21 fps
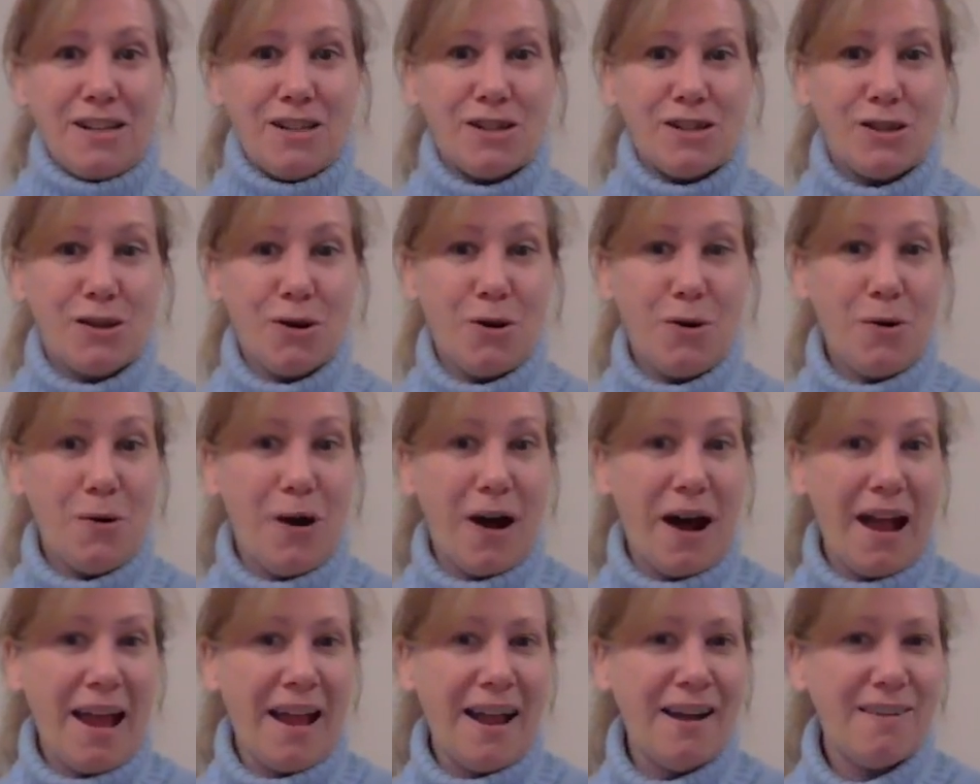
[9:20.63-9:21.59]
So
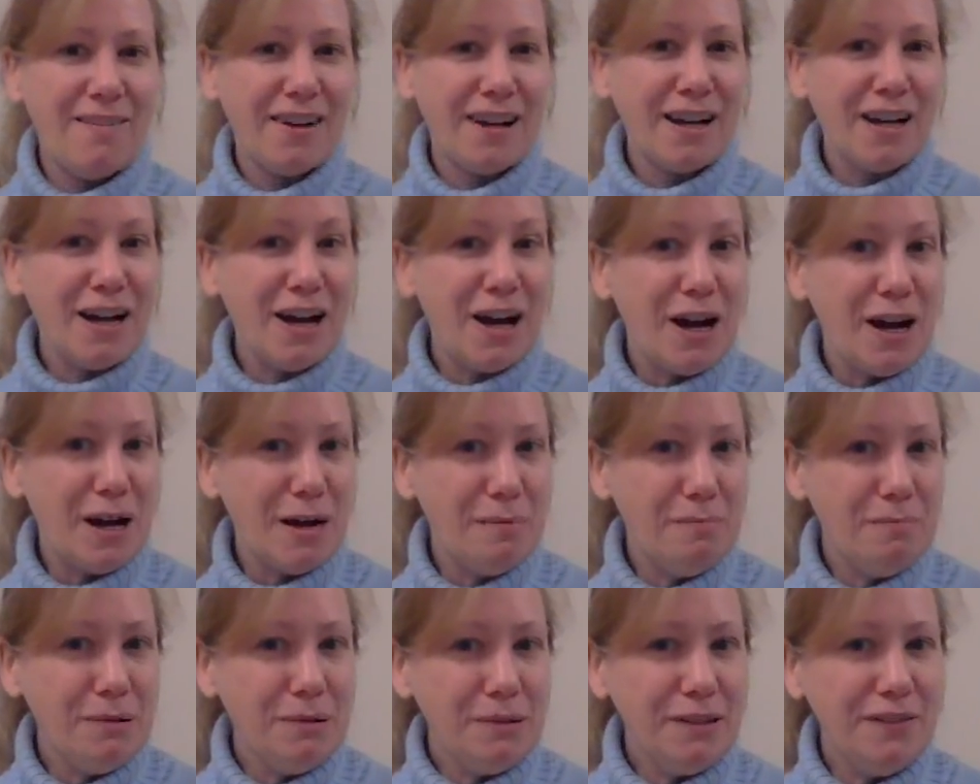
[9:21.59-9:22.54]
I have a
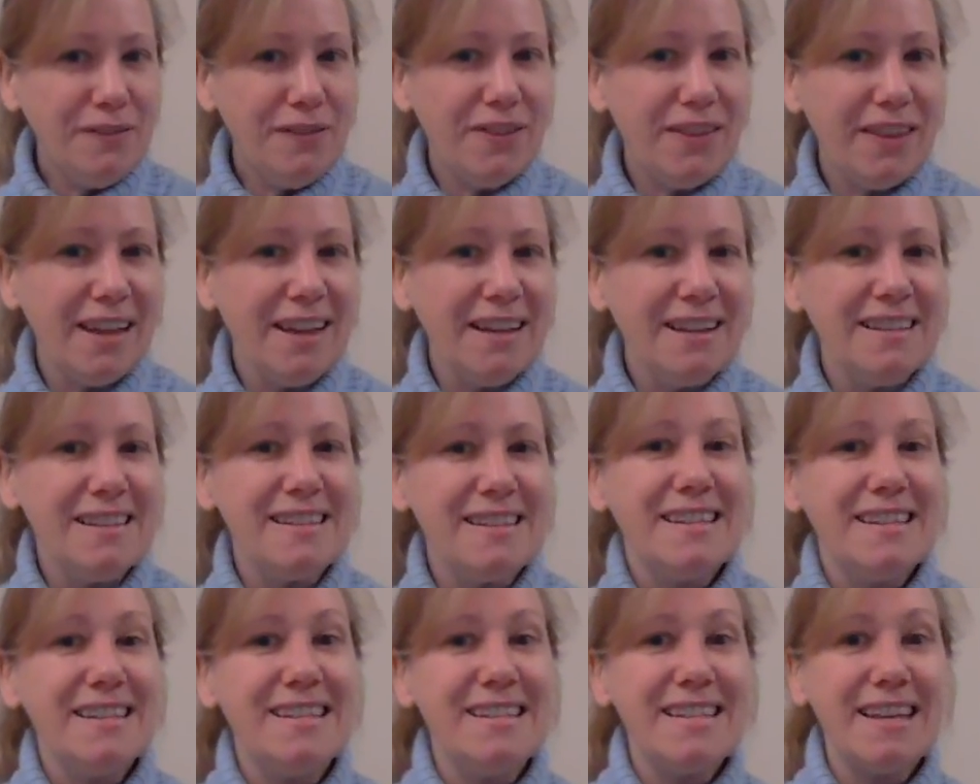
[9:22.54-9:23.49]
couple of things
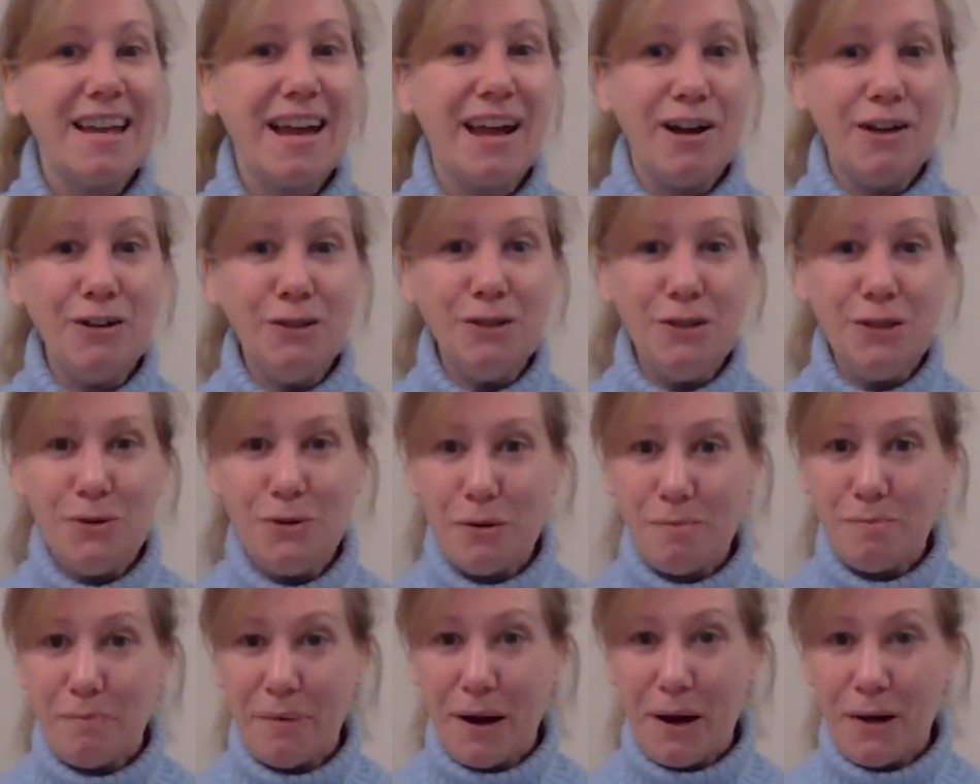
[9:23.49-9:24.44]
to tell you
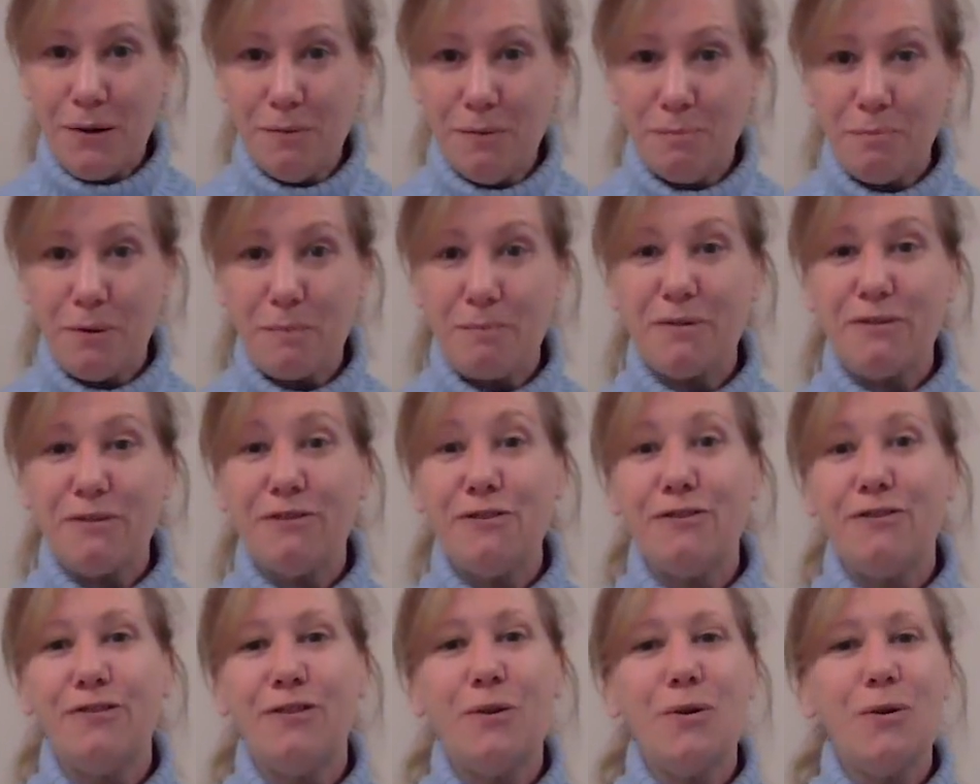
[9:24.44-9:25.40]
about, but
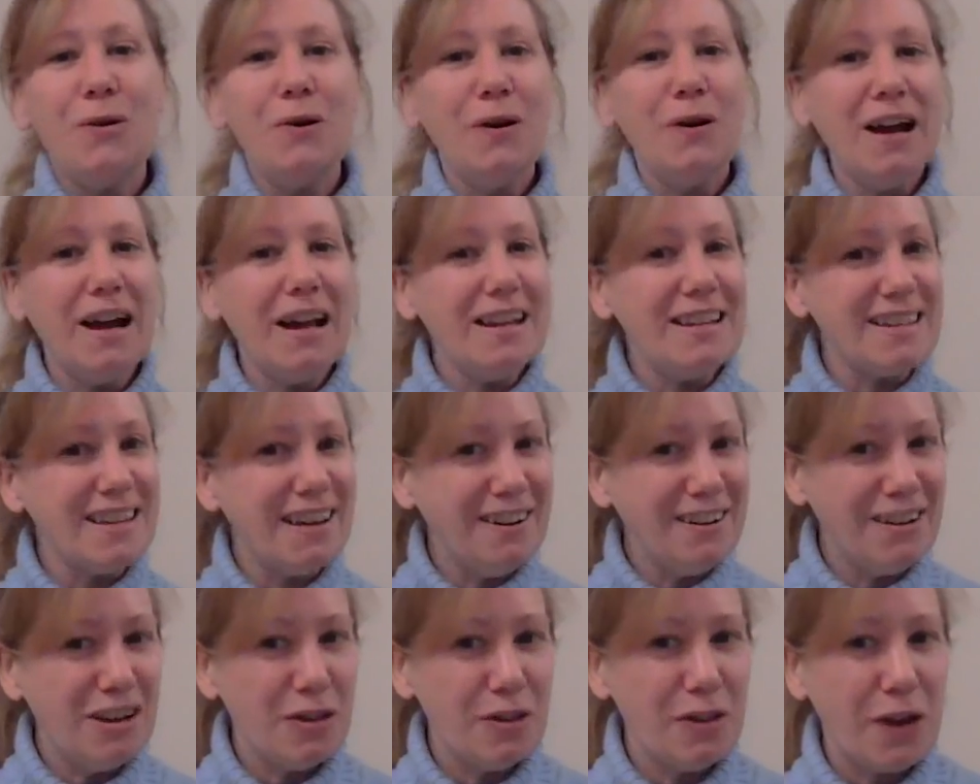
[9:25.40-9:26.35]
before I
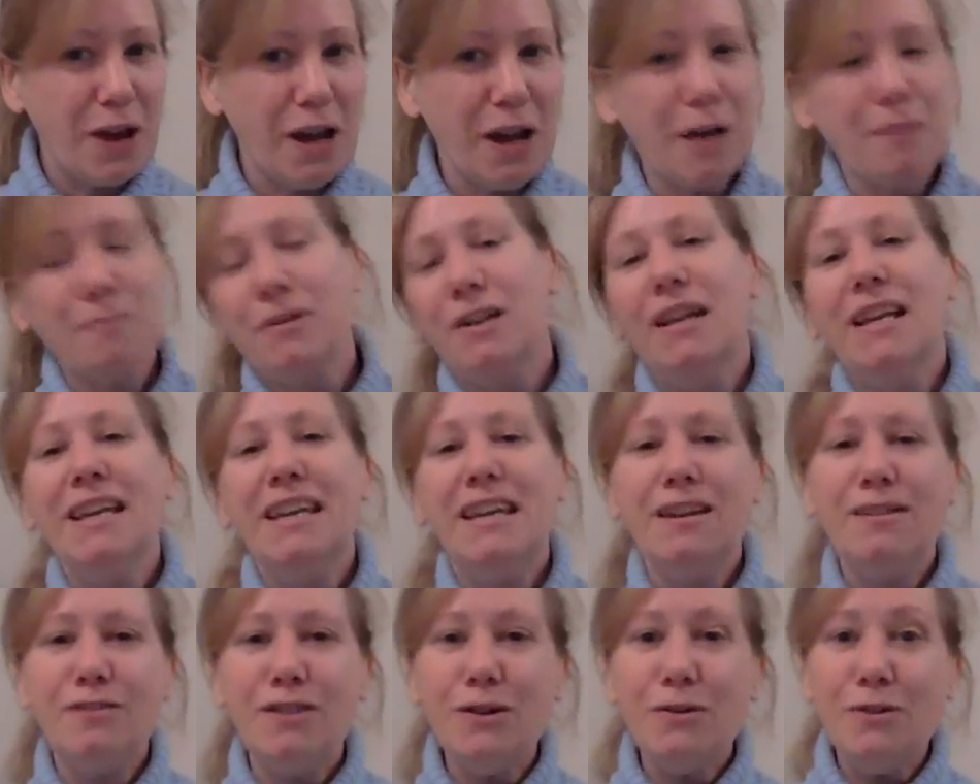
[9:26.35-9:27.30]
tell you that, I'm going to
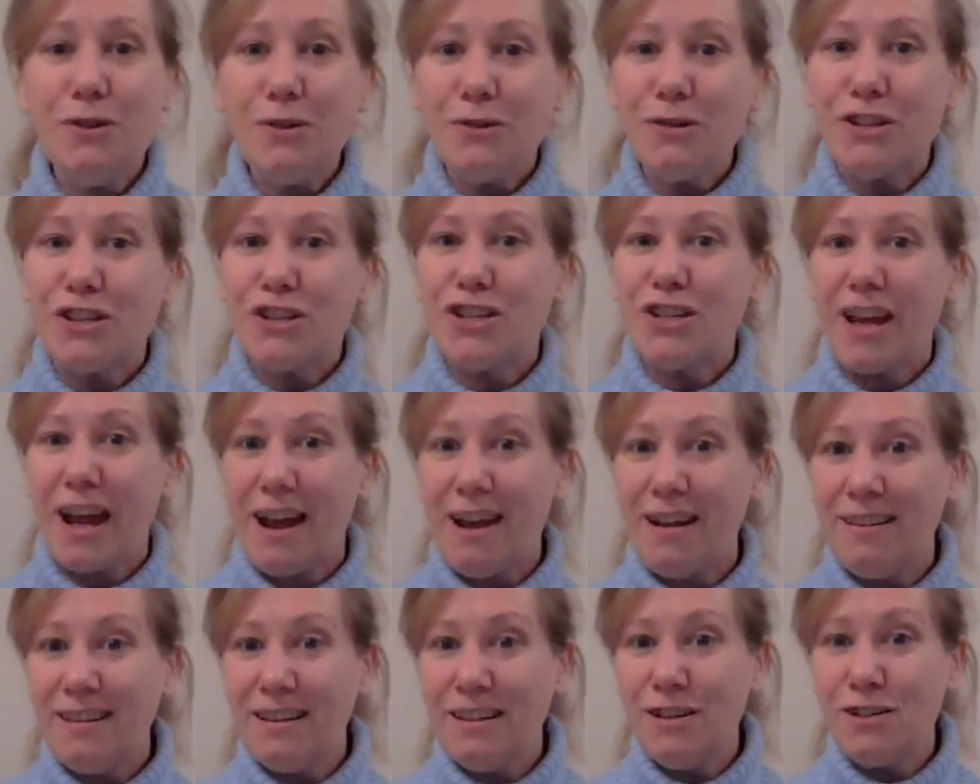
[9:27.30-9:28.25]
give you your
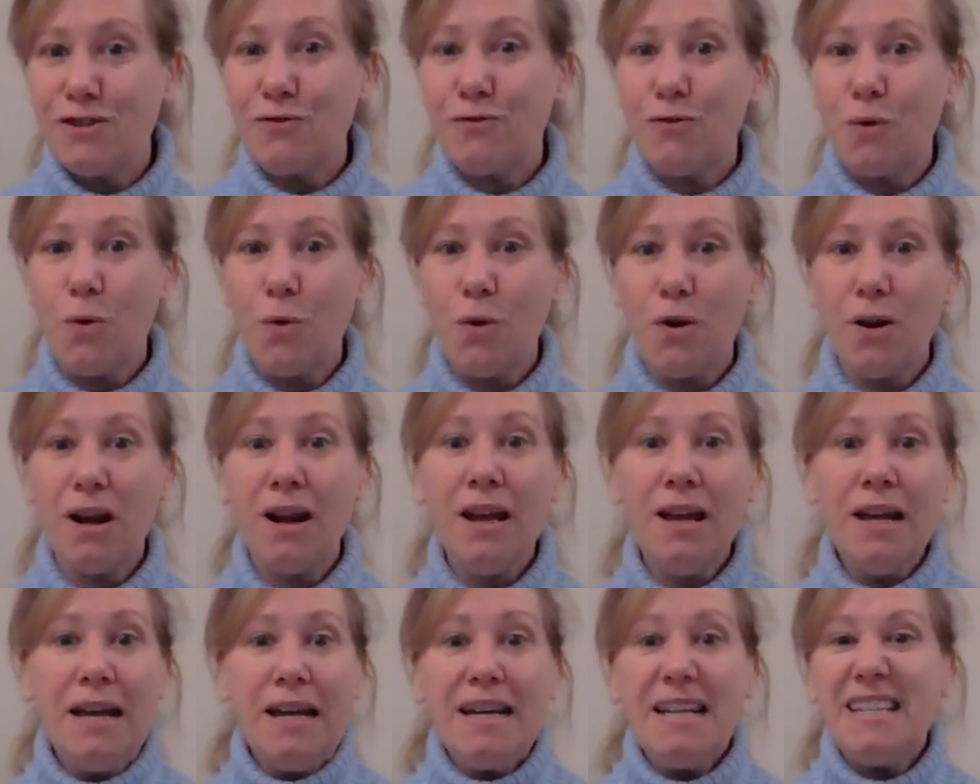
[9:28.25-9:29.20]
challenge for
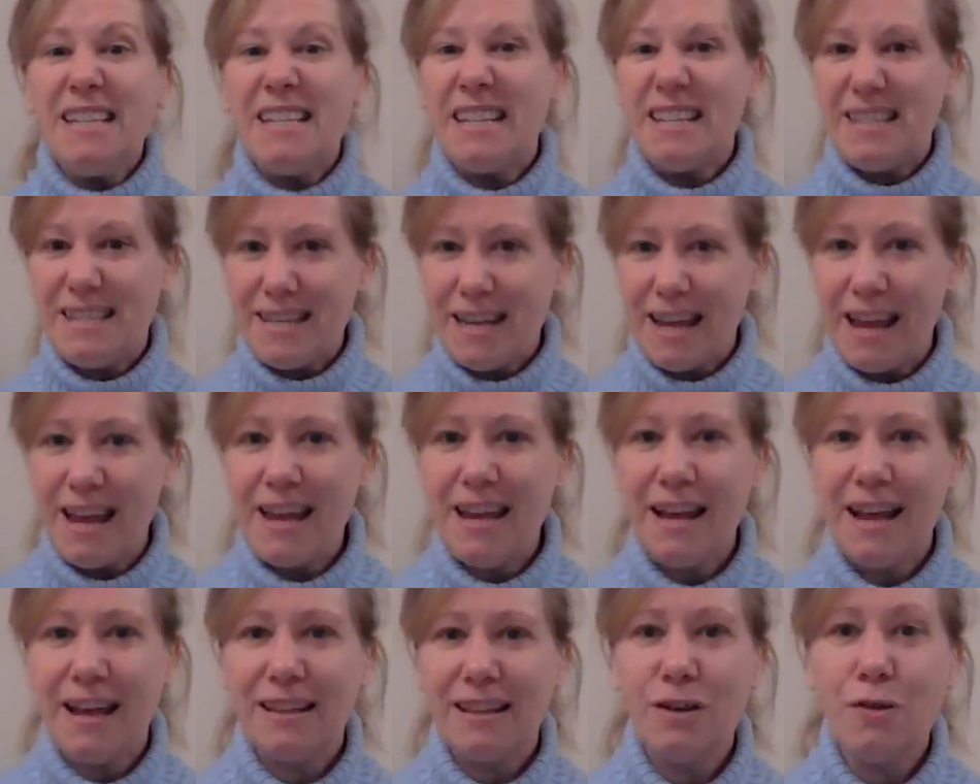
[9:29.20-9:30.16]

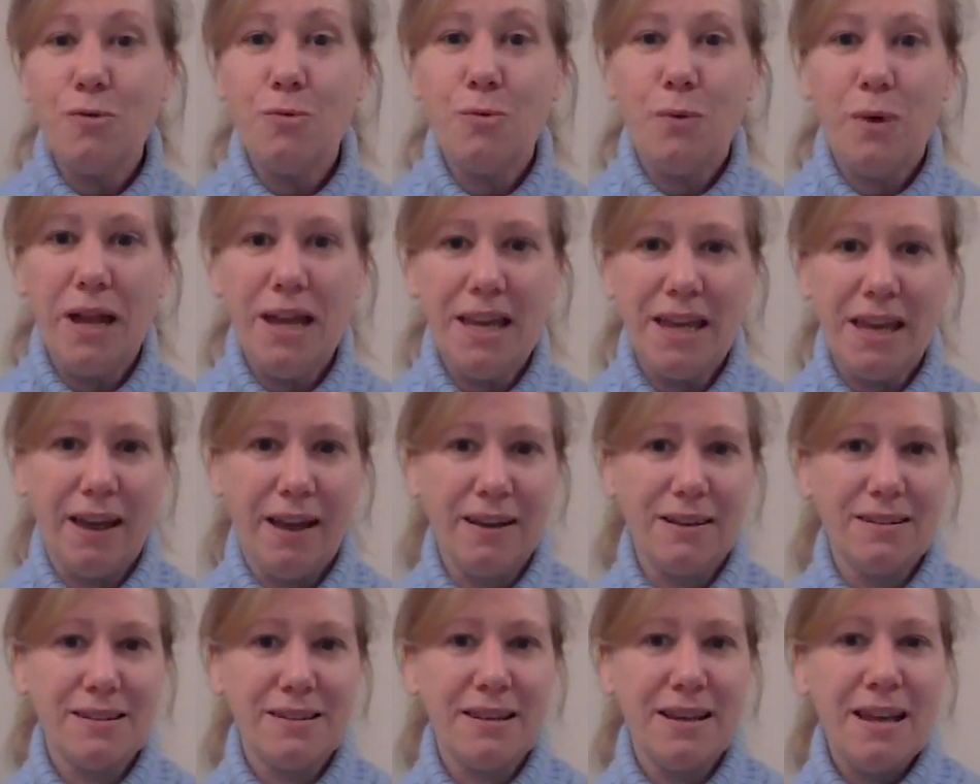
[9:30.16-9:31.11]
today and the
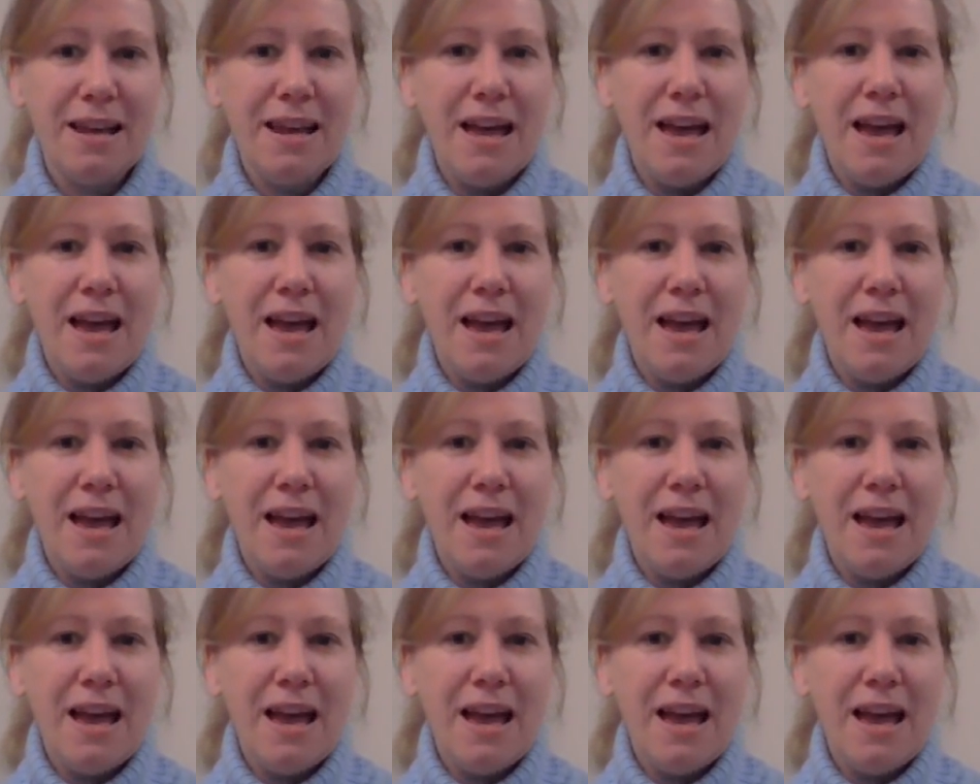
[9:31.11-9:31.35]
weekend.